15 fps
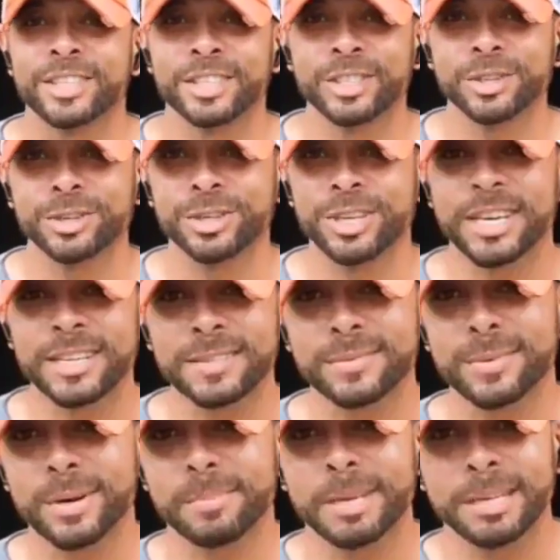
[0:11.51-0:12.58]
just showing you guys
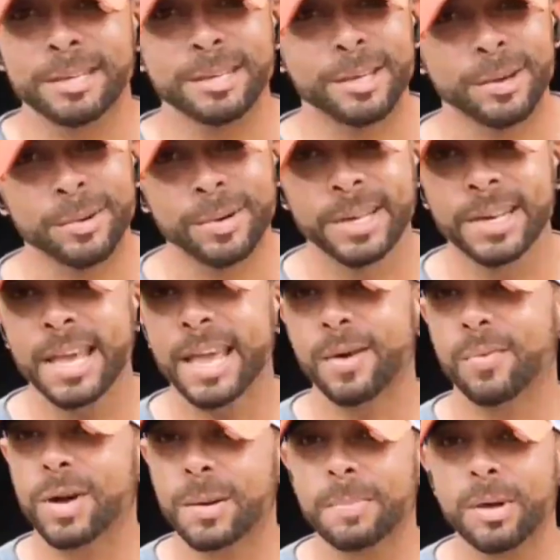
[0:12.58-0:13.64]
what I've been doing
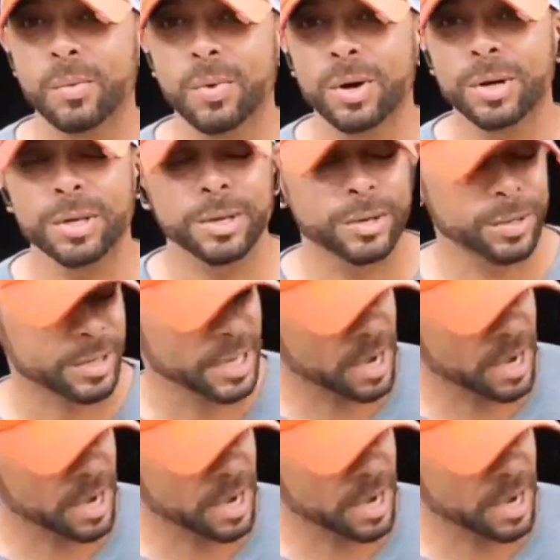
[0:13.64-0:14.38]
and what I've been working on.